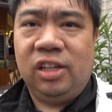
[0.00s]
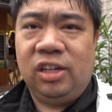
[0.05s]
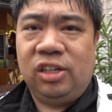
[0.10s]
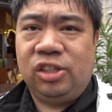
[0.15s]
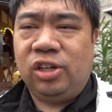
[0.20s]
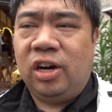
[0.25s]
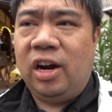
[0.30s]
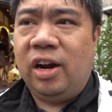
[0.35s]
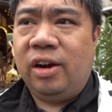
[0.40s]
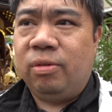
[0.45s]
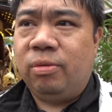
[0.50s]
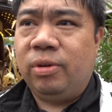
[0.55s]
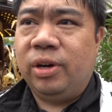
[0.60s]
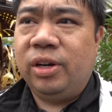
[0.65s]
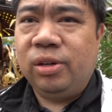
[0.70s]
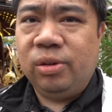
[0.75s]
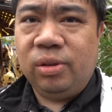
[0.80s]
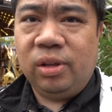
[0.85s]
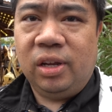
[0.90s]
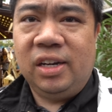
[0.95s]
They're trying to
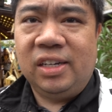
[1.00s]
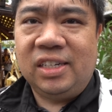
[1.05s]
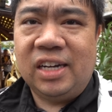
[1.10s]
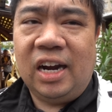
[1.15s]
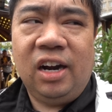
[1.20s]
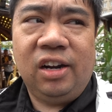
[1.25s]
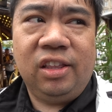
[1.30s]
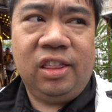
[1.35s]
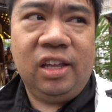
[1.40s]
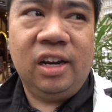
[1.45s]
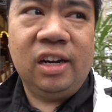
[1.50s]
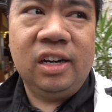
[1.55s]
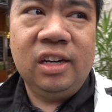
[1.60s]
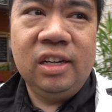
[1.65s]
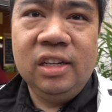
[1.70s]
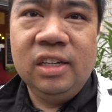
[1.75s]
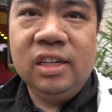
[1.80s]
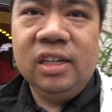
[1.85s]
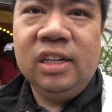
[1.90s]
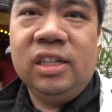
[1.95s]
redo the entire thing
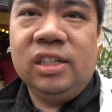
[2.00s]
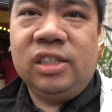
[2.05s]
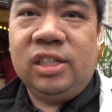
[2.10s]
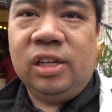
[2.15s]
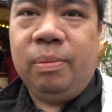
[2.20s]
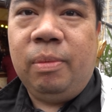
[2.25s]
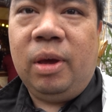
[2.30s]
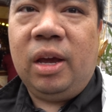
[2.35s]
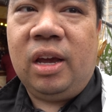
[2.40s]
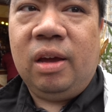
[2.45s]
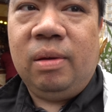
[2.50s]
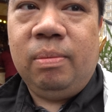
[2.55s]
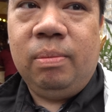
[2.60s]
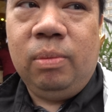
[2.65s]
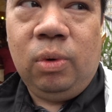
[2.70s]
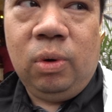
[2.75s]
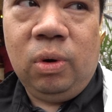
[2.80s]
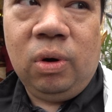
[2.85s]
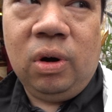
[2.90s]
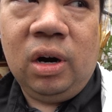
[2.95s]
to make it
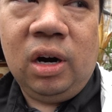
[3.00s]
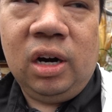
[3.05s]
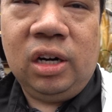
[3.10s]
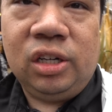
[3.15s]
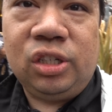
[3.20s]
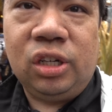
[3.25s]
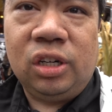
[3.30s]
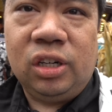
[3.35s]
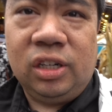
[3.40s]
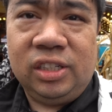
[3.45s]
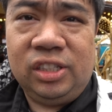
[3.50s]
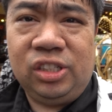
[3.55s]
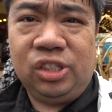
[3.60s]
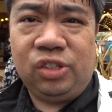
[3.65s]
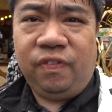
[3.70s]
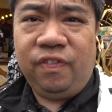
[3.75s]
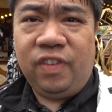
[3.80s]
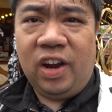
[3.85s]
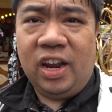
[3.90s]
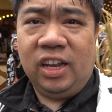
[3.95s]
more tourist
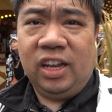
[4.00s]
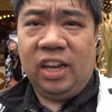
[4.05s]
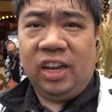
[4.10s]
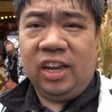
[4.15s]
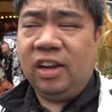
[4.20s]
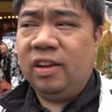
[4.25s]
friendly.